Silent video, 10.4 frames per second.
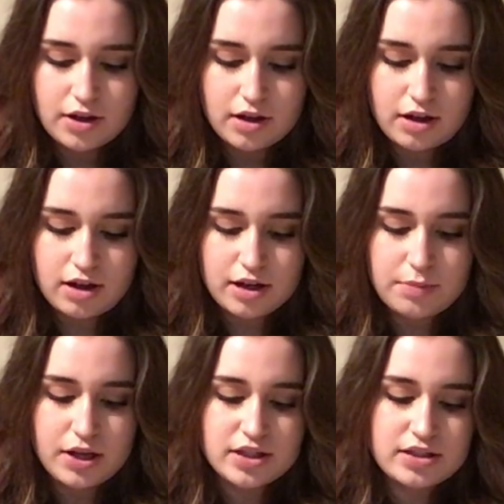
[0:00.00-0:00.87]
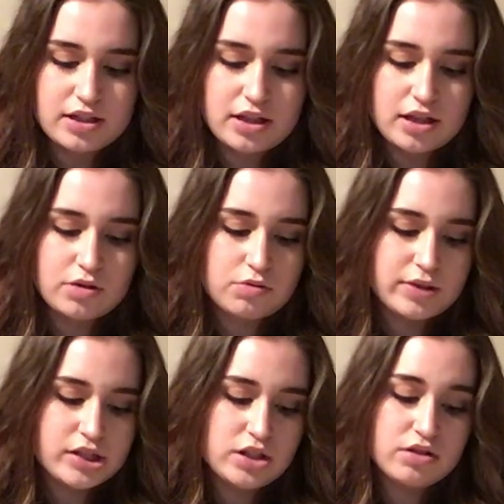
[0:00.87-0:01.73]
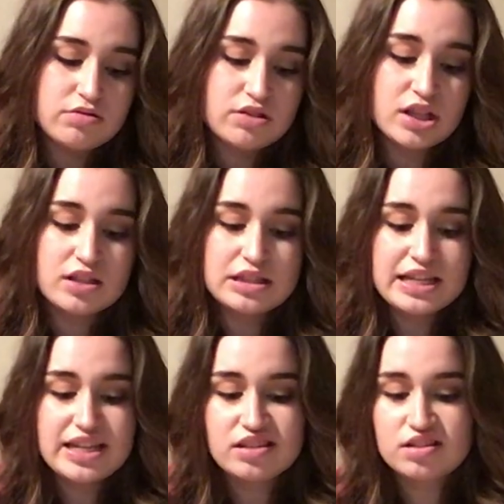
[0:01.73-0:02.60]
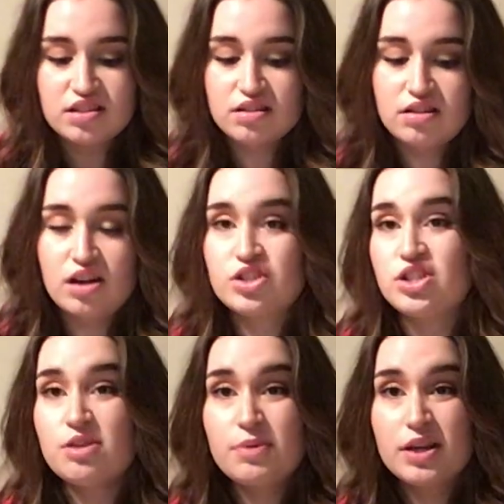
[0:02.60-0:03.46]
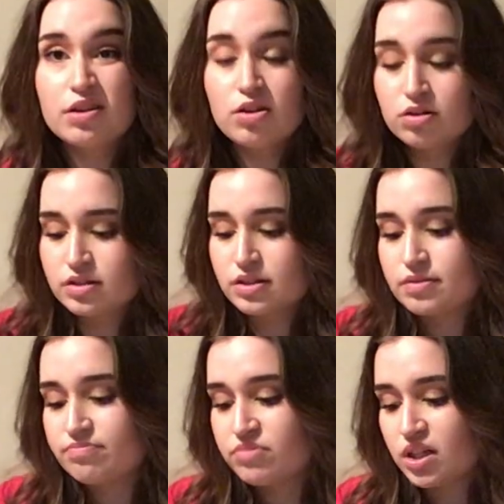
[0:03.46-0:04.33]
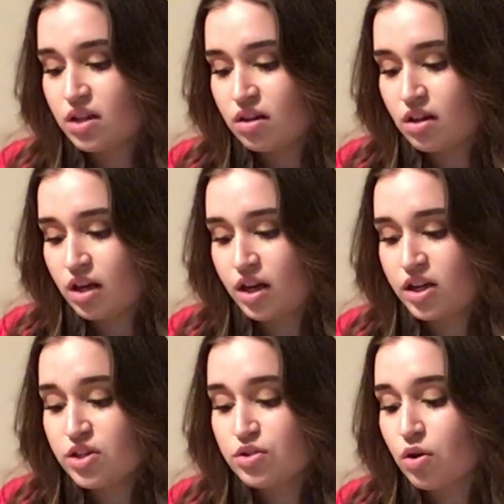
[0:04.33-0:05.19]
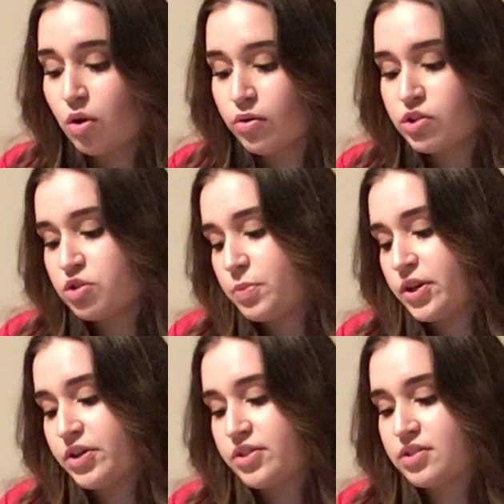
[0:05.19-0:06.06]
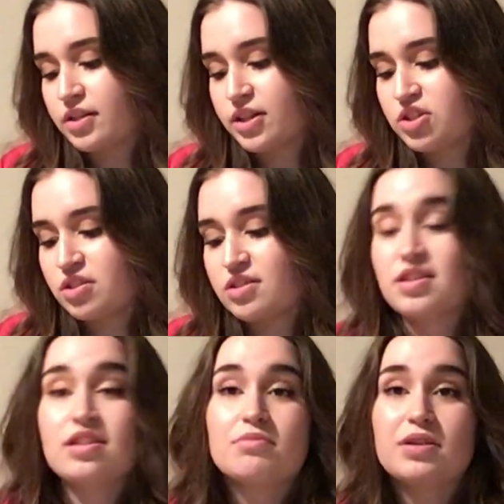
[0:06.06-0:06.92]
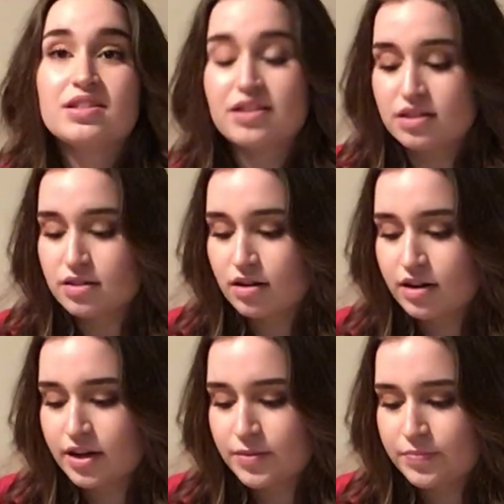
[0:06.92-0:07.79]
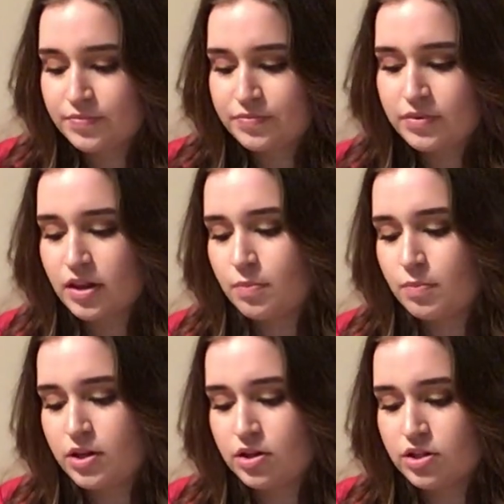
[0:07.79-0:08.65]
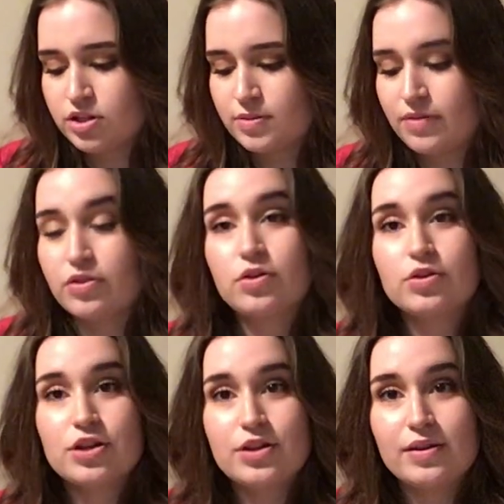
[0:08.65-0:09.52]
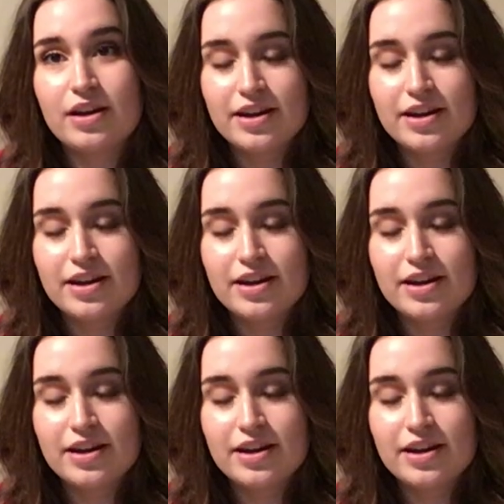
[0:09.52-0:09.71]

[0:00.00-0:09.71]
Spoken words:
I personally always use the Eastern large G-pin nocks, and I use orange because I can just see them easily in the target. But you can use whatever knock you like.